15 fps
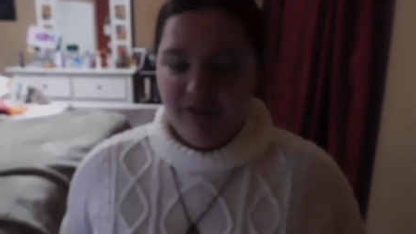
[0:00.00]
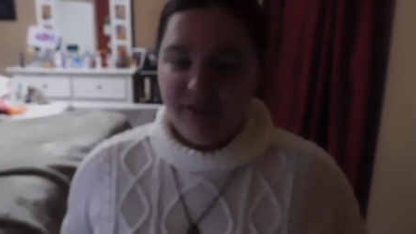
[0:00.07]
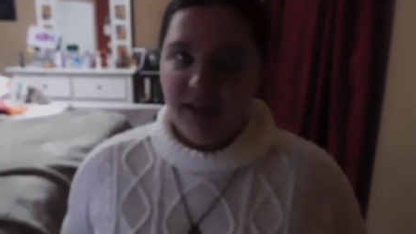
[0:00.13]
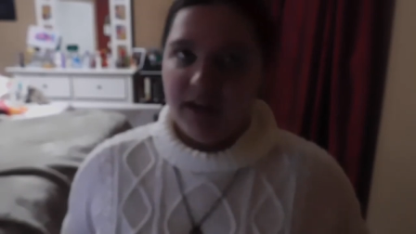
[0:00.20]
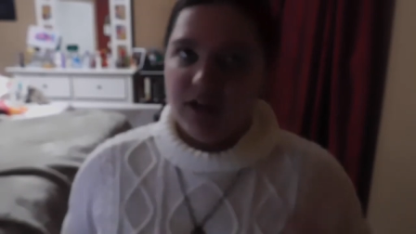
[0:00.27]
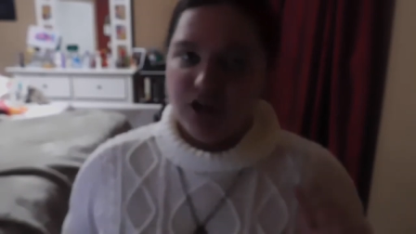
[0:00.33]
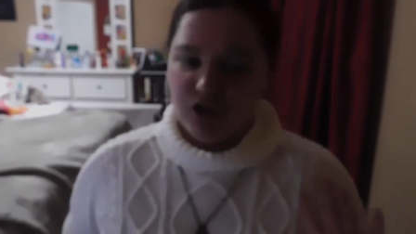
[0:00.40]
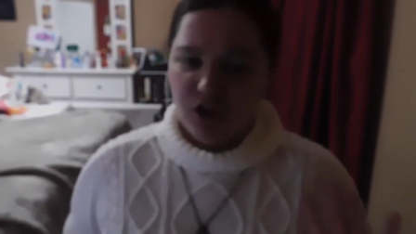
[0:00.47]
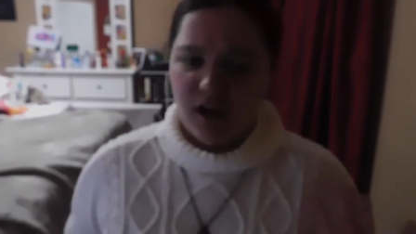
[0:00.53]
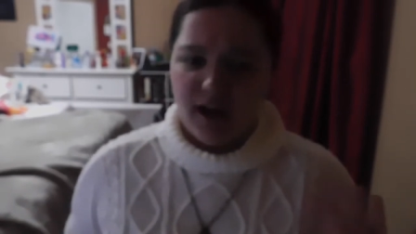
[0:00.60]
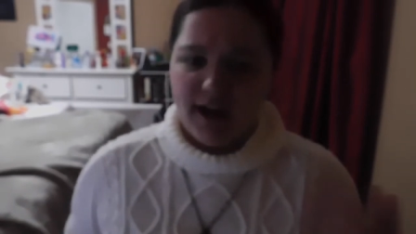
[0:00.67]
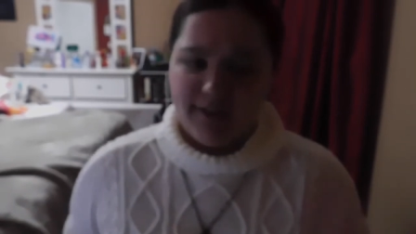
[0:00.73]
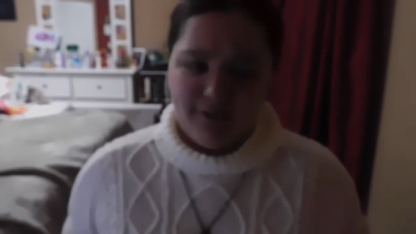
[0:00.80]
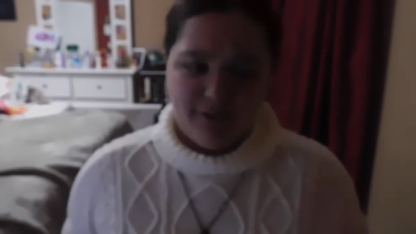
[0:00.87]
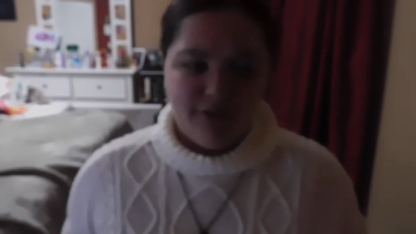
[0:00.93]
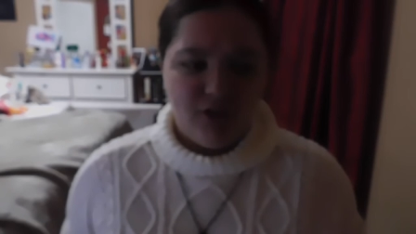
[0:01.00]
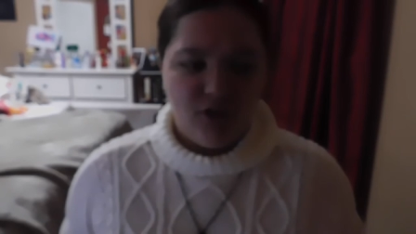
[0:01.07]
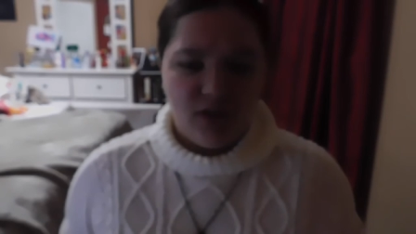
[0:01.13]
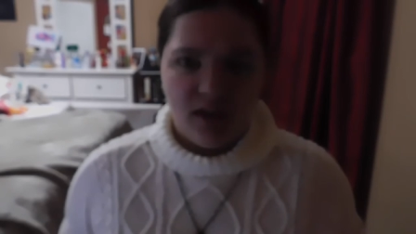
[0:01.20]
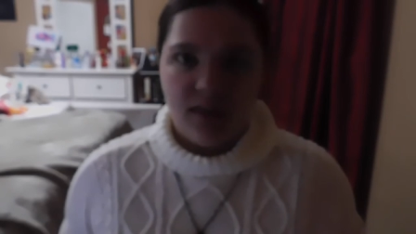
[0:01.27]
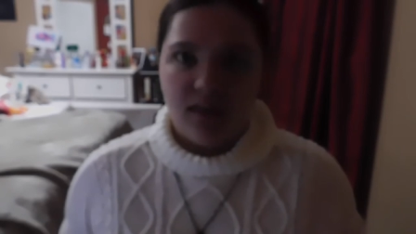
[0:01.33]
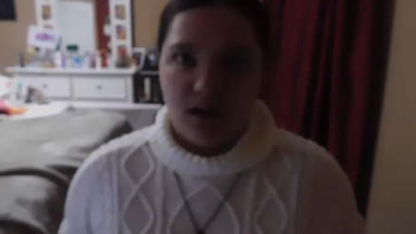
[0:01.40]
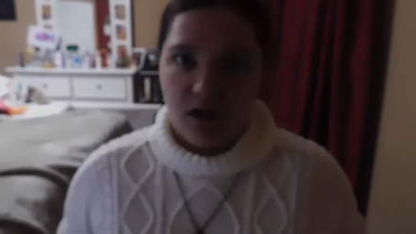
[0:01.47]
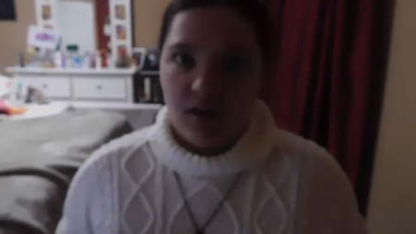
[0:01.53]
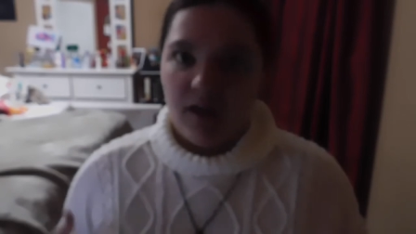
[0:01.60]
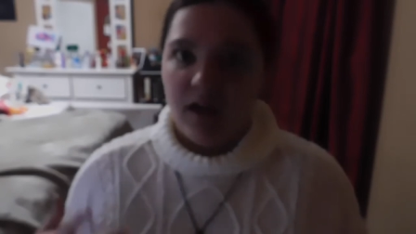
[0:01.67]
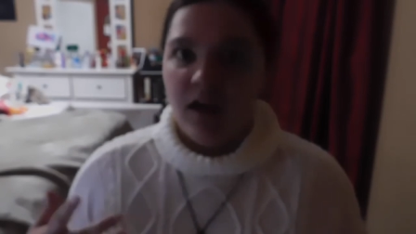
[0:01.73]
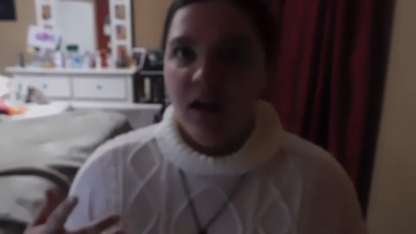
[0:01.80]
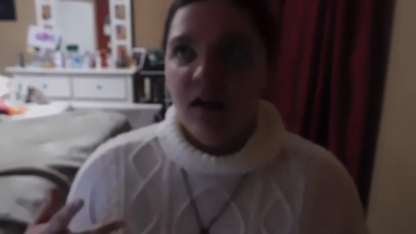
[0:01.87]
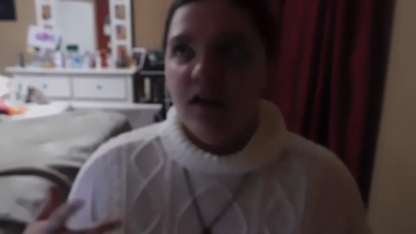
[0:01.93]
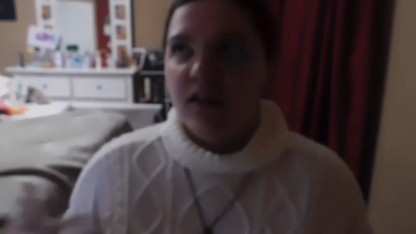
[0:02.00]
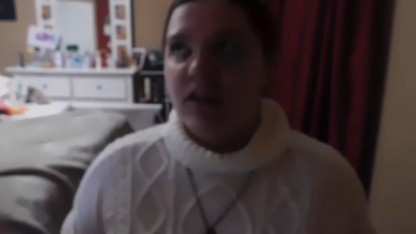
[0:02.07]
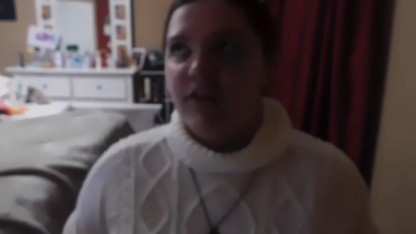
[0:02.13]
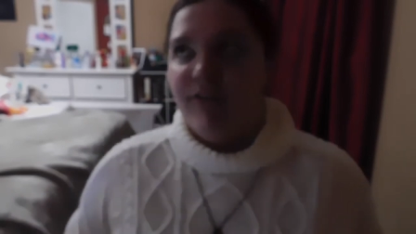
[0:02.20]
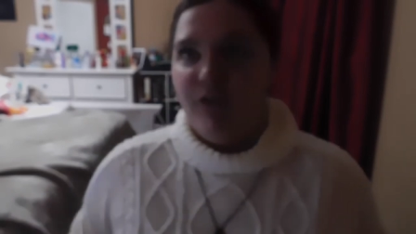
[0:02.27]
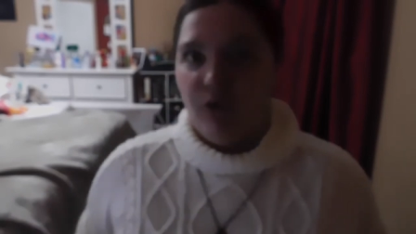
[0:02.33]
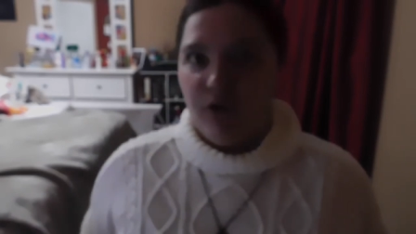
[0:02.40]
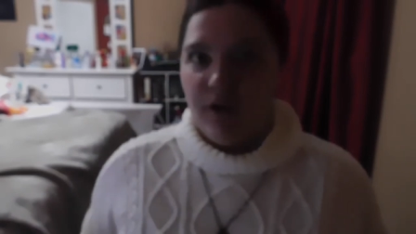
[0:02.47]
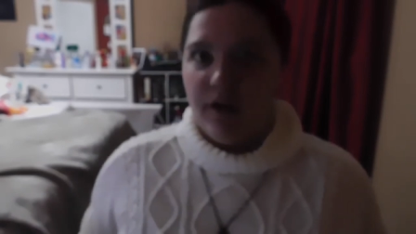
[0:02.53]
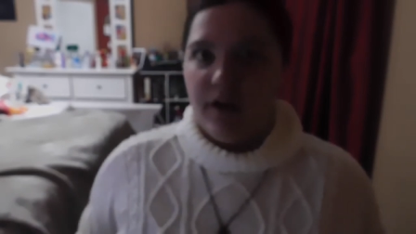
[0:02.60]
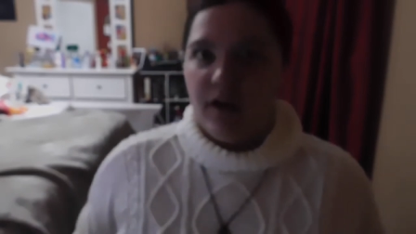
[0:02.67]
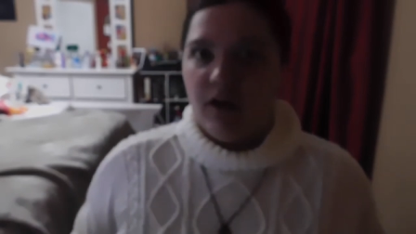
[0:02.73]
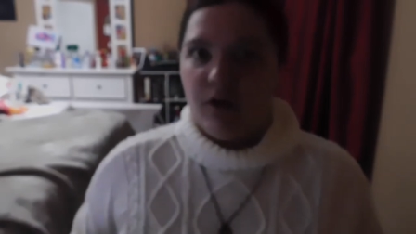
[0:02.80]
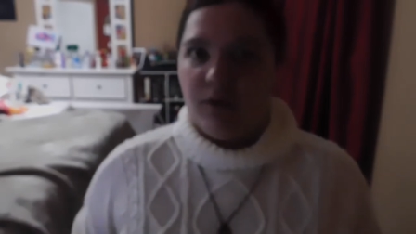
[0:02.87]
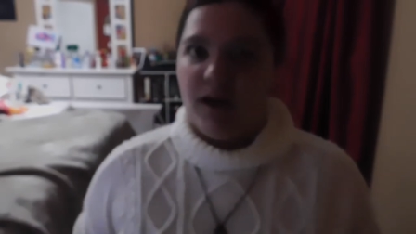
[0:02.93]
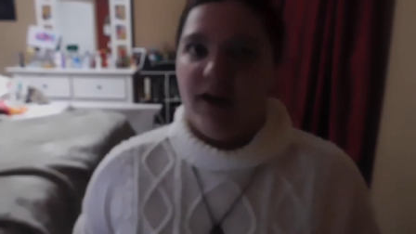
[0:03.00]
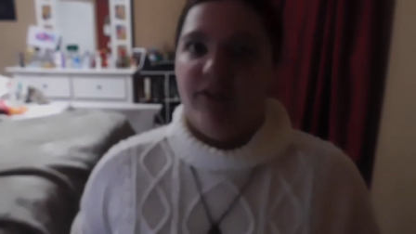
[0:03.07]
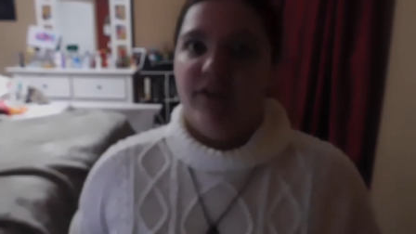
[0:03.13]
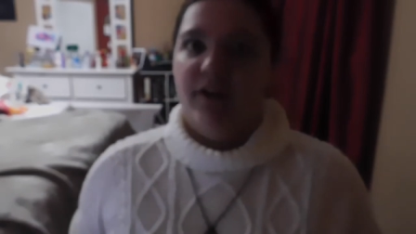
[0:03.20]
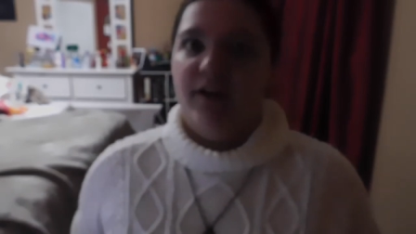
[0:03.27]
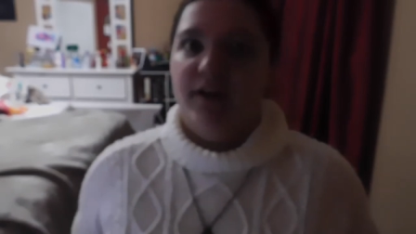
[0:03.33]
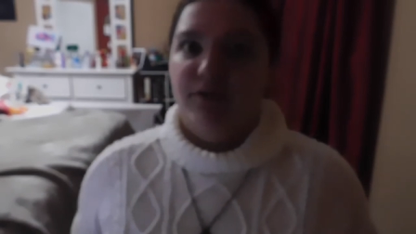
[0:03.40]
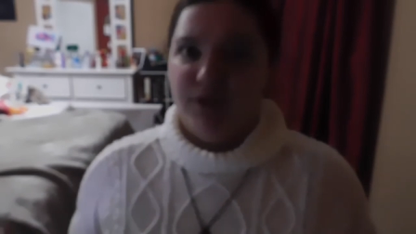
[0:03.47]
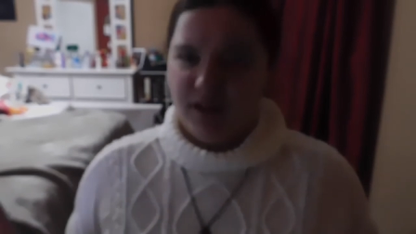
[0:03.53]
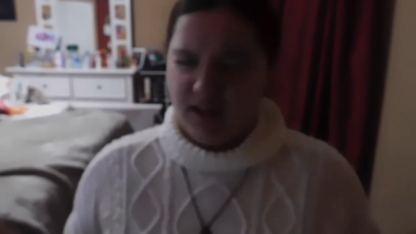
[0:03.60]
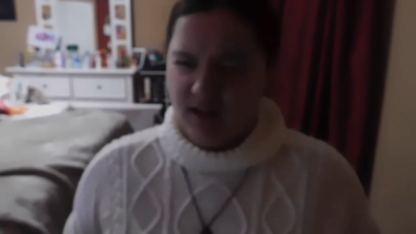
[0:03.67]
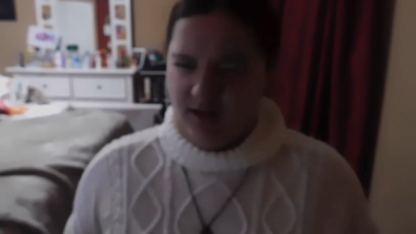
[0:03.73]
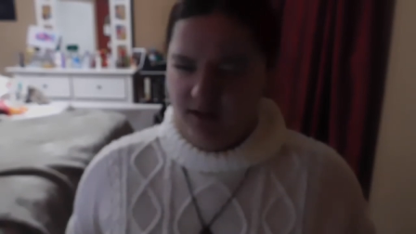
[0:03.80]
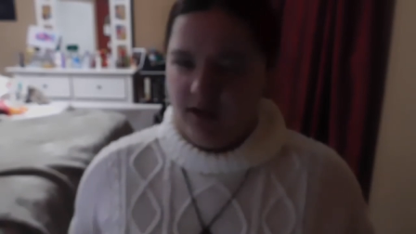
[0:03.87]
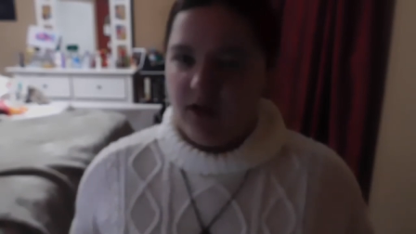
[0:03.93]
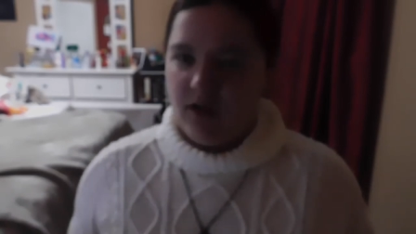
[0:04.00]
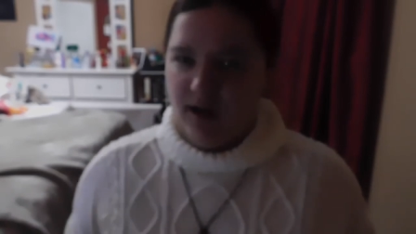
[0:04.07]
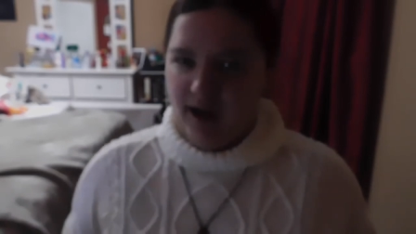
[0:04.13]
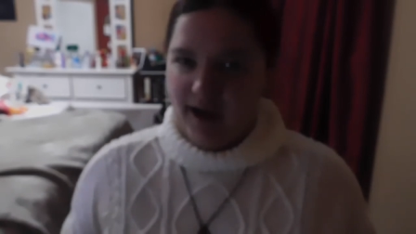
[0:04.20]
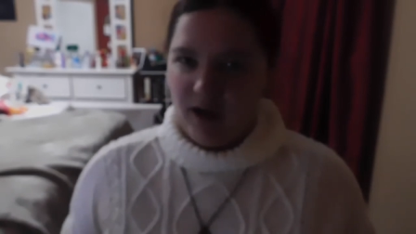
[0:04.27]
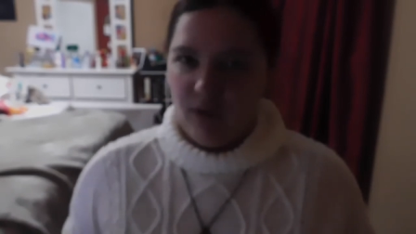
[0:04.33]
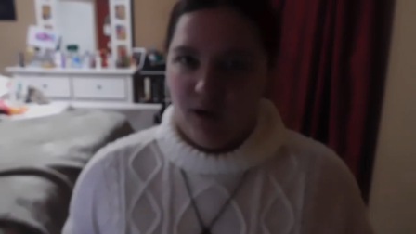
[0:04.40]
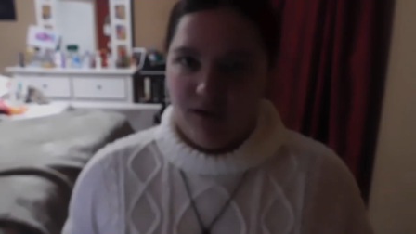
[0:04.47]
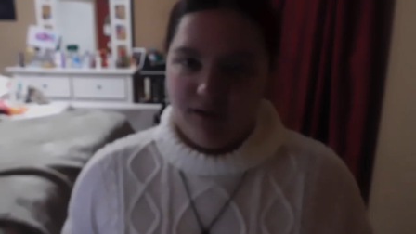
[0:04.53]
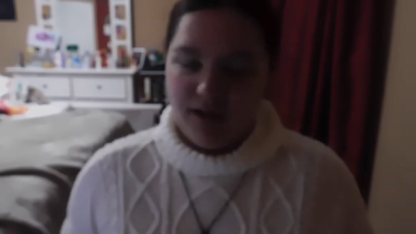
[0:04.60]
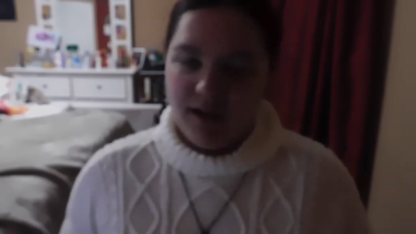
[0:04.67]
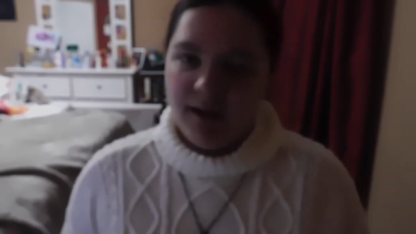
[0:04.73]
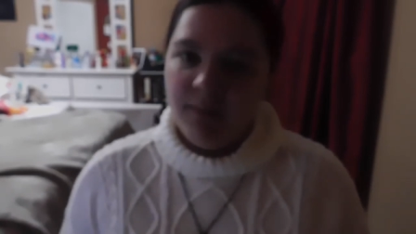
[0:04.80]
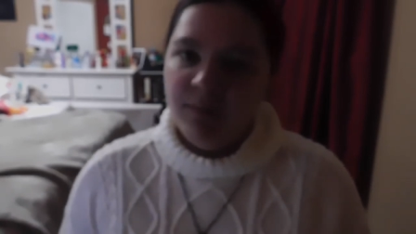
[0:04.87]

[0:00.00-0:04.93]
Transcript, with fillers: like here I have a few things that are like Sephora or whatever and really high quality,